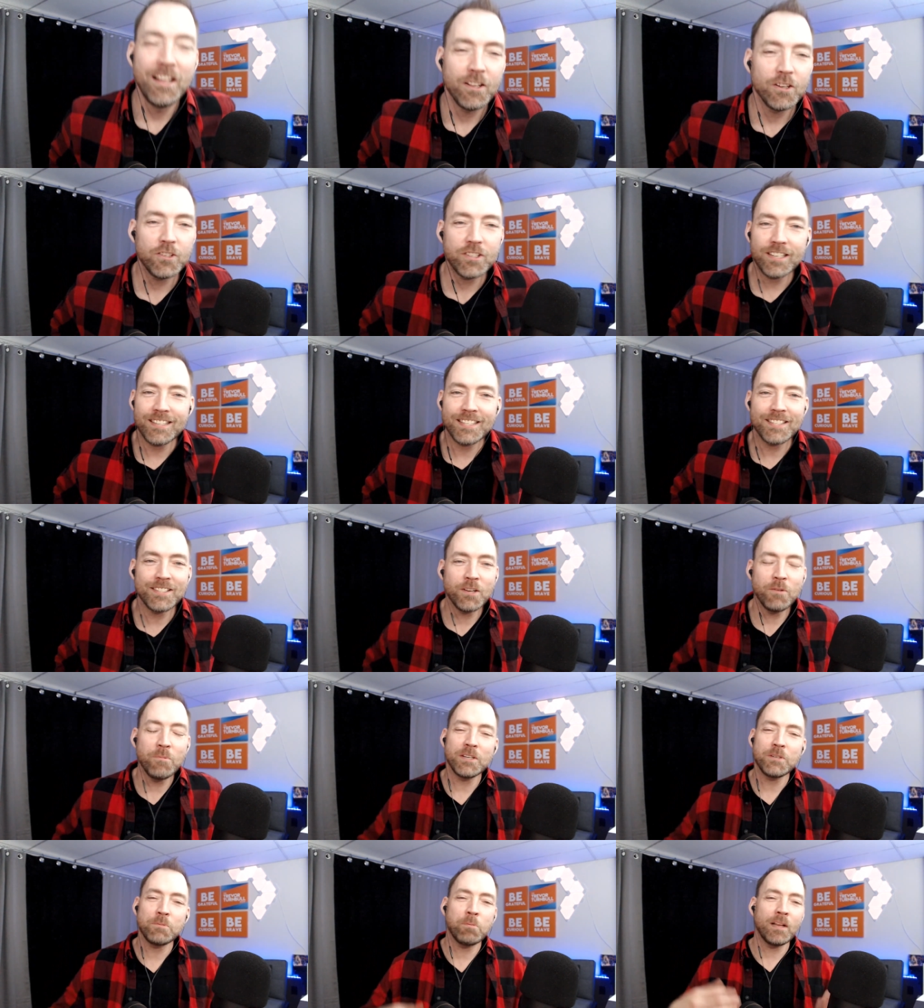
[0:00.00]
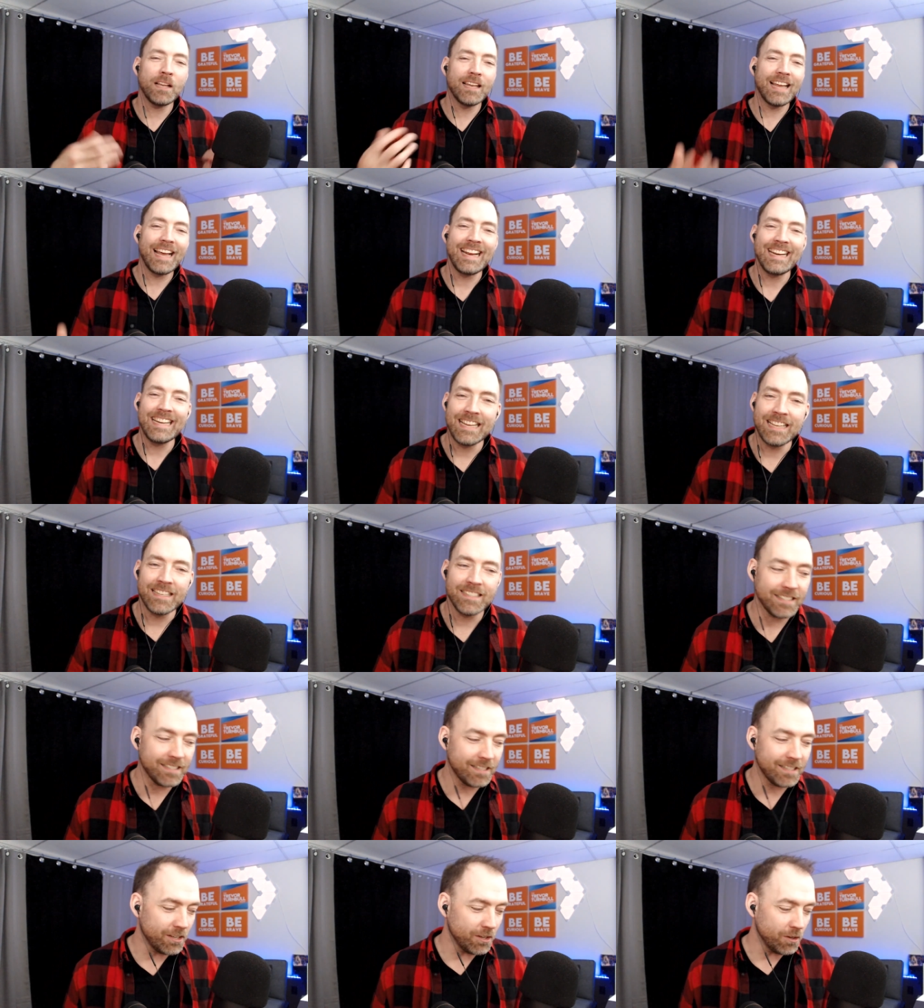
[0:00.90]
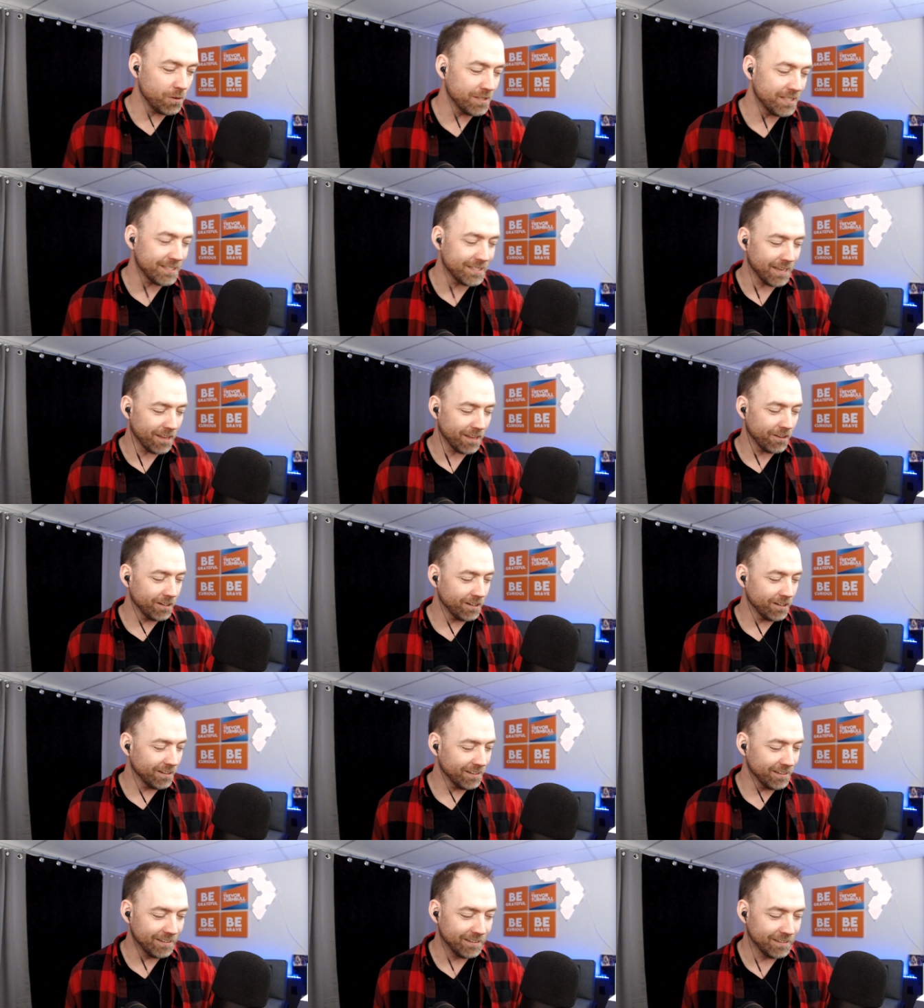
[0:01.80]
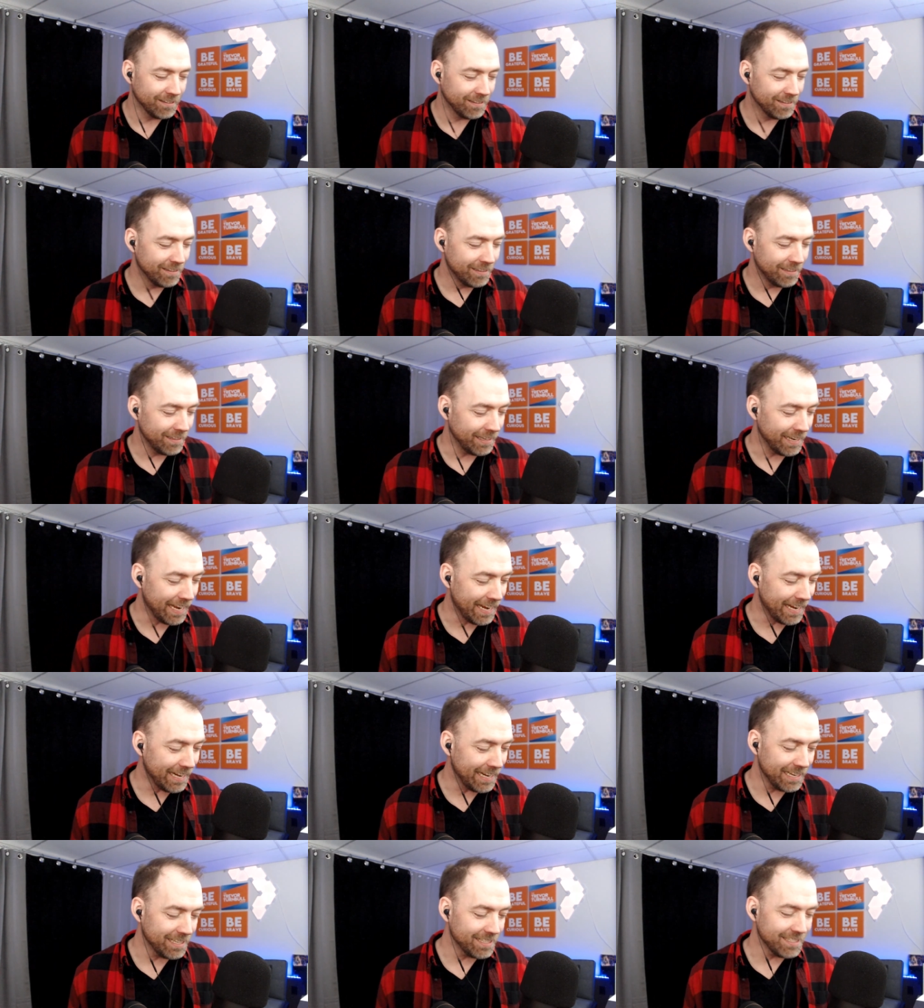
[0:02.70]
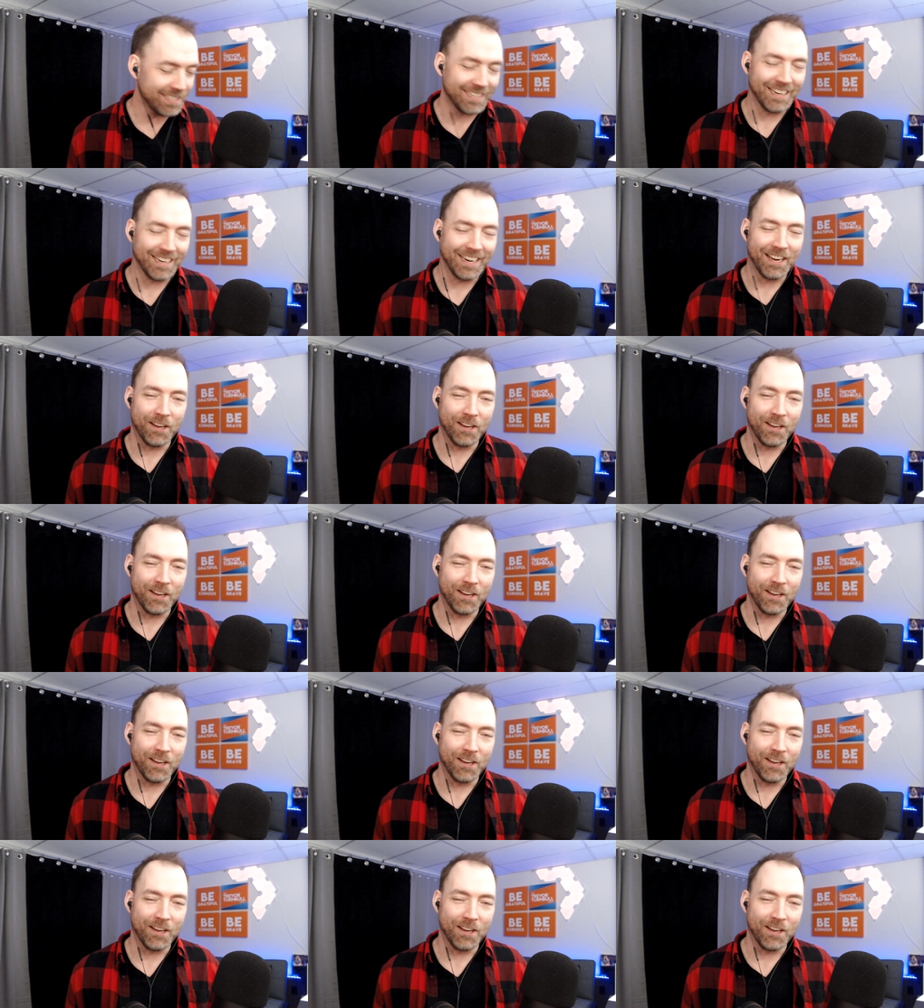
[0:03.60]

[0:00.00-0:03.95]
There's just so much politeness to you Southern ladies, you know?